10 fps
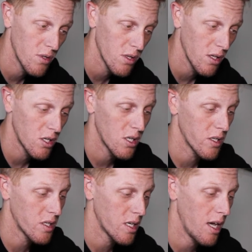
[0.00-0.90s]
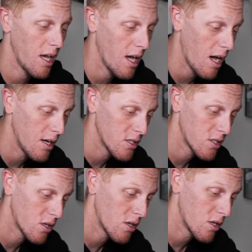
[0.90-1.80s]
So let's just say I
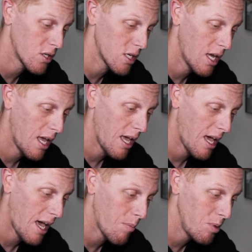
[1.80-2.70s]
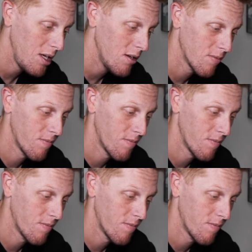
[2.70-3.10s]
search happy.